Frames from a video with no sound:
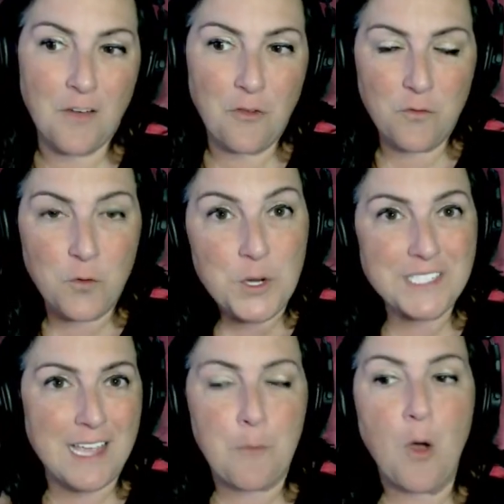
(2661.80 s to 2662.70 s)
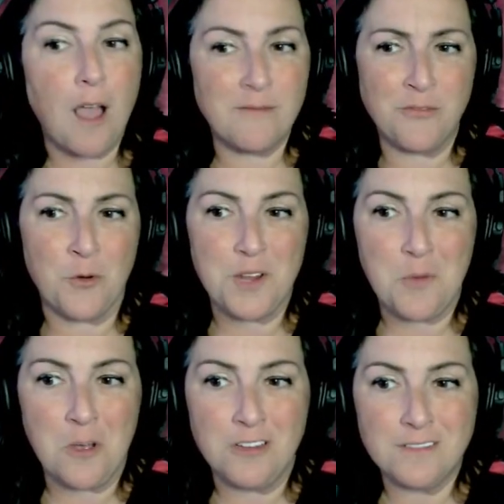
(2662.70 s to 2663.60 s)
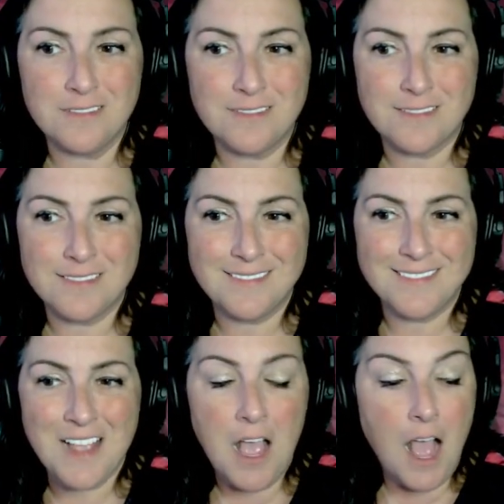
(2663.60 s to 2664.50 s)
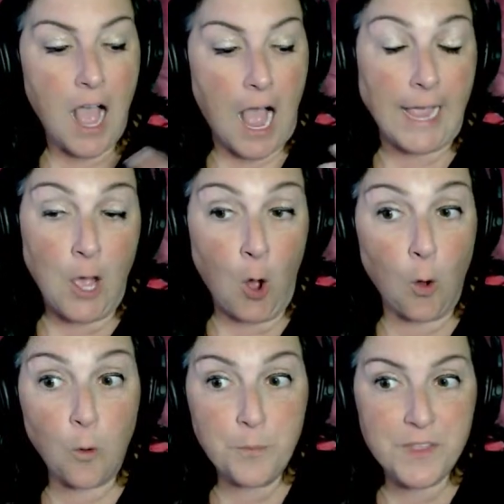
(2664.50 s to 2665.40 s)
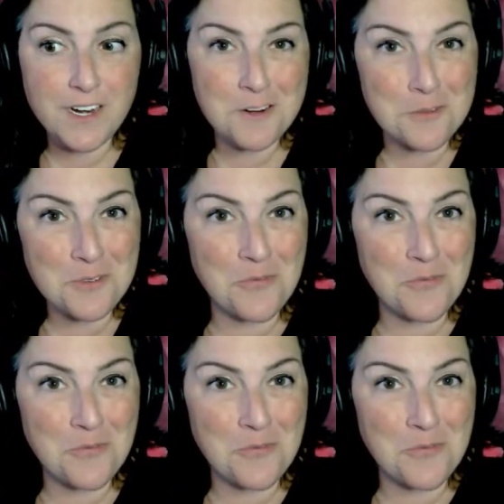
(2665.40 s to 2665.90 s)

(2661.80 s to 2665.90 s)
for example, I'm 41. I hope that I don't look